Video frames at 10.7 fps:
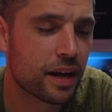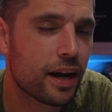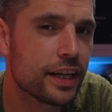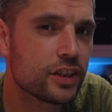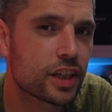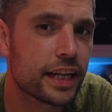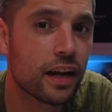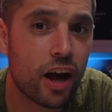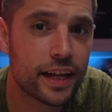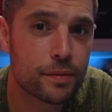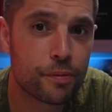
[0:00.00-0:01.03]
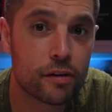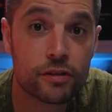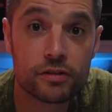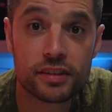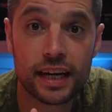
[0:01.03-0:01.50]
I actually liked the
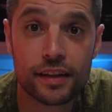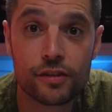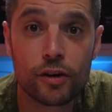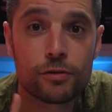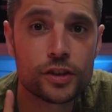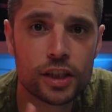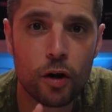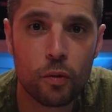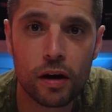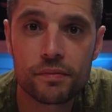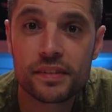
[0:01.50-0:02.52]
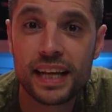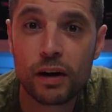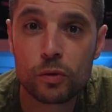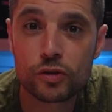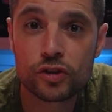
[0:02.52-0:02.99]
product and I thought, do you know what,
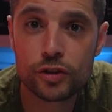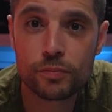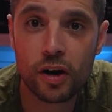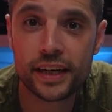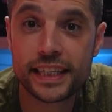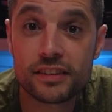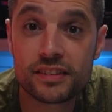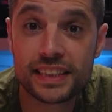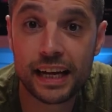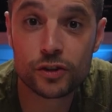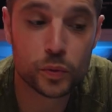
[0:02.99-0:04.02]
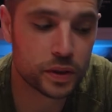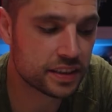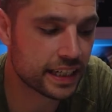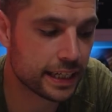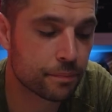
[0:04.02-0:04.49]
that will suit my needs down to a
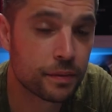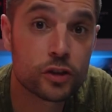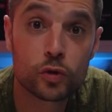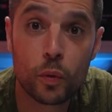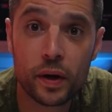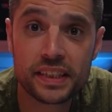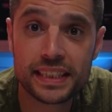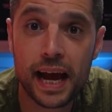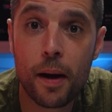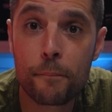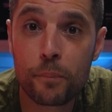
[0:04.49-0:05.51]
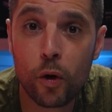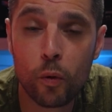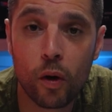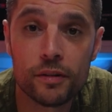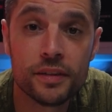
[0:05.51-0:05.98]
T. So I went out and bought
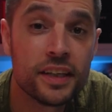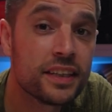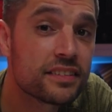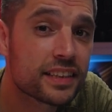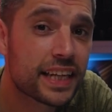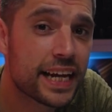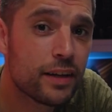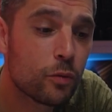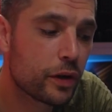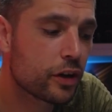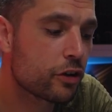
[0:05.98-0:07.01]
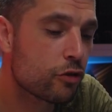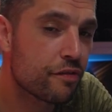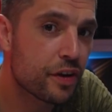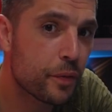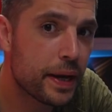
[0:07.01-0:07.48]
one. Today we're going to
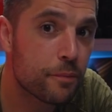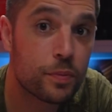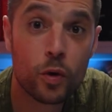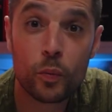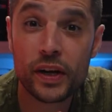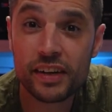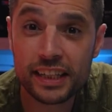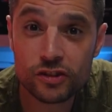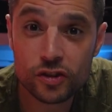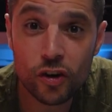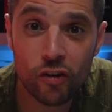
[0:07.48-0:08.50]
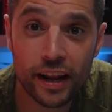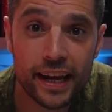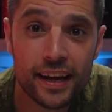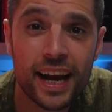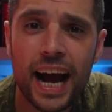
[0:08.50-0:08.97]
review it, we're going to install
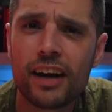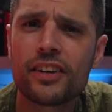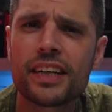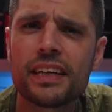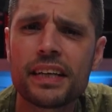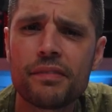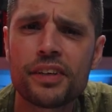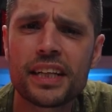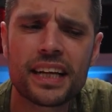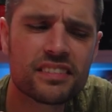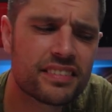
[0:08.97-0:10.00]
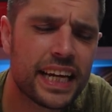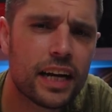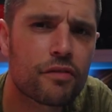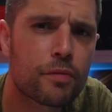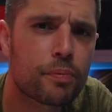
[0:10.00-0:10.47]
it, and I'm going to give you that seal
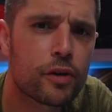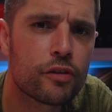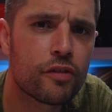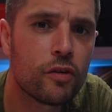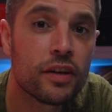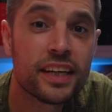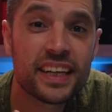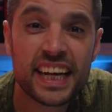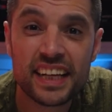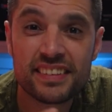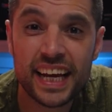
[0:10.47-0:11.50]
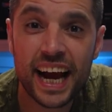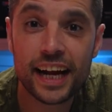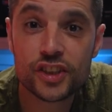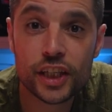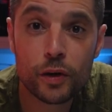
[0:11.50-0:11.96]
of approval. Is it
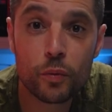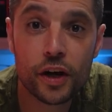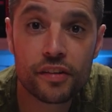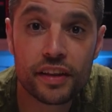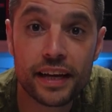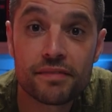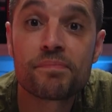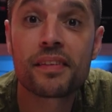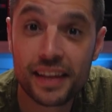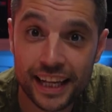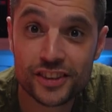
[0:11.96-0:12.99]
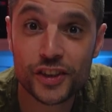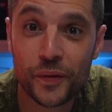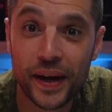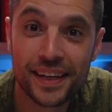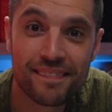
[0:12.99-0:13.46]
actually worth it? Let's
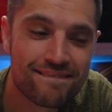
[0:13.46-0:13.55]
do it.